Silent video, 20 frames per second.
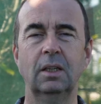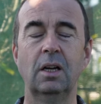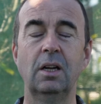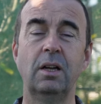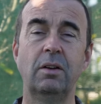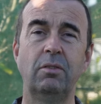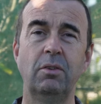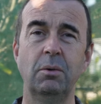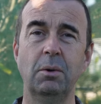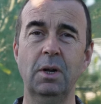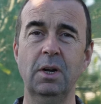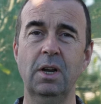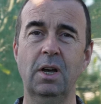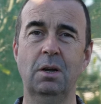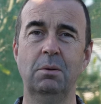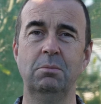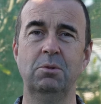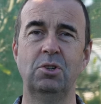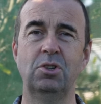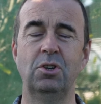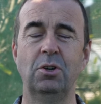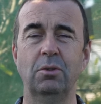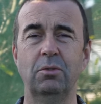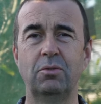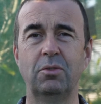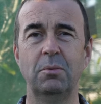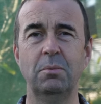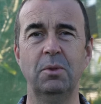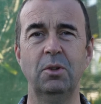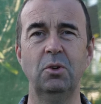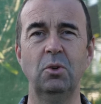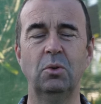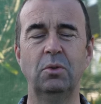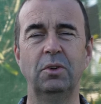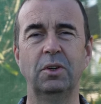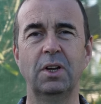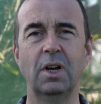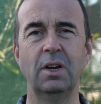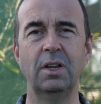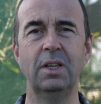Hi everyone, I'm Stewart from the
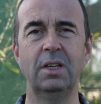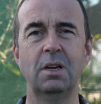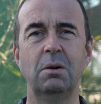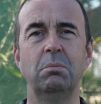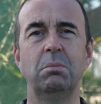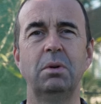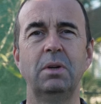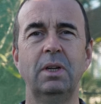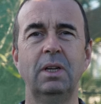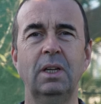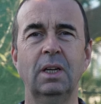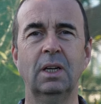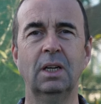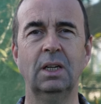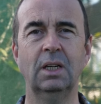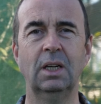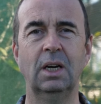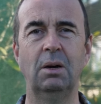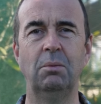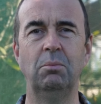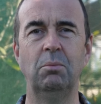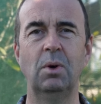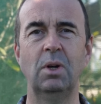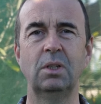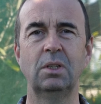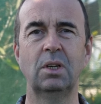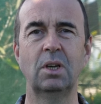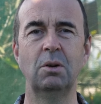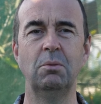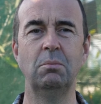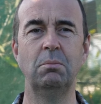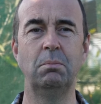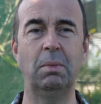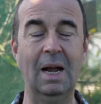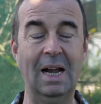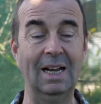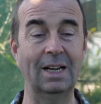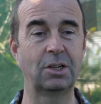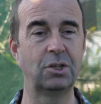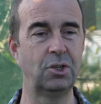Norfolk Honey Company and welcome
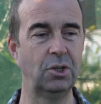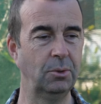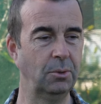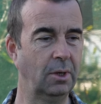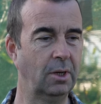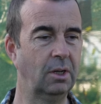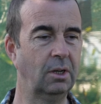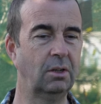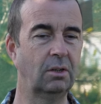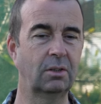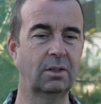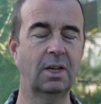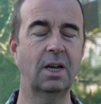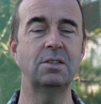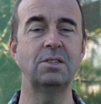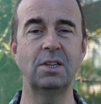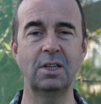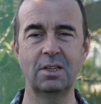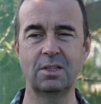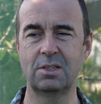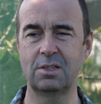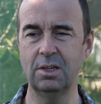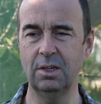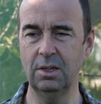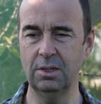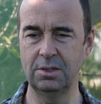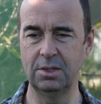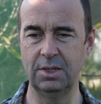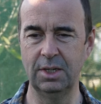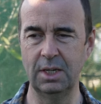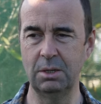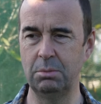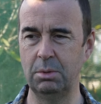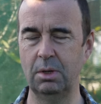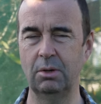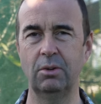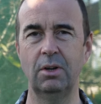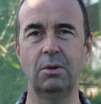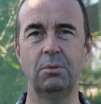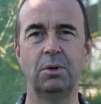back to our Getting Started
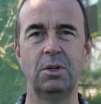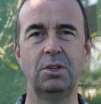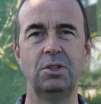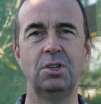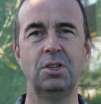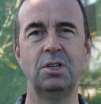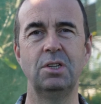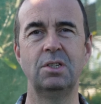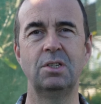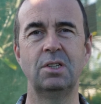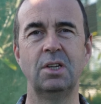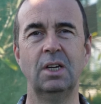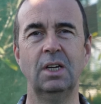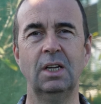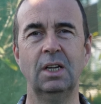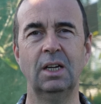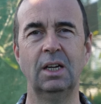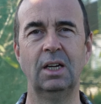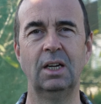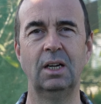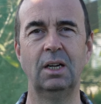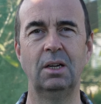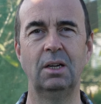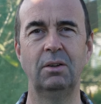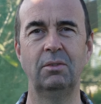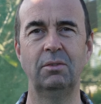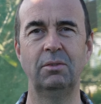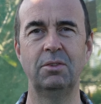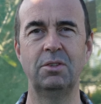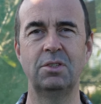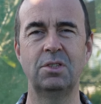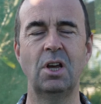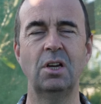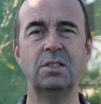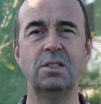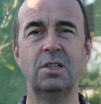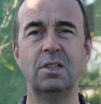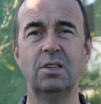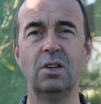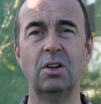apiary which is uh,
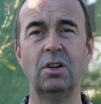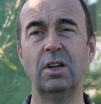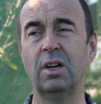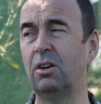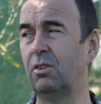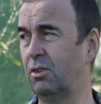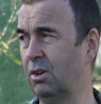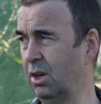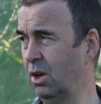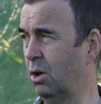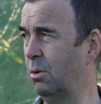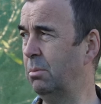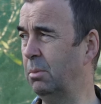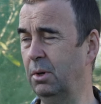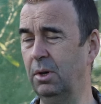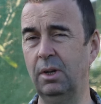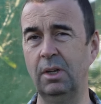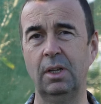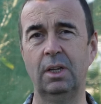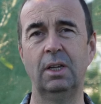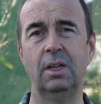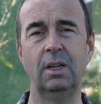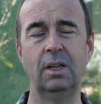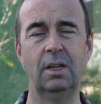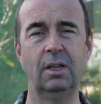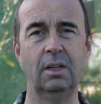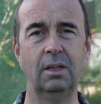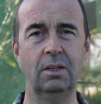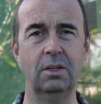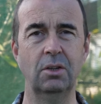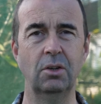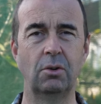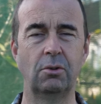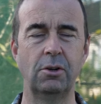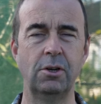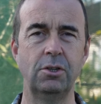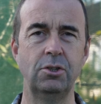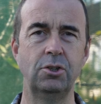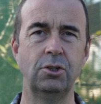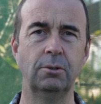sited on our allotment here in
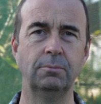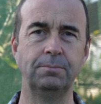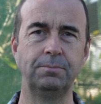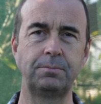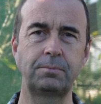Norwich.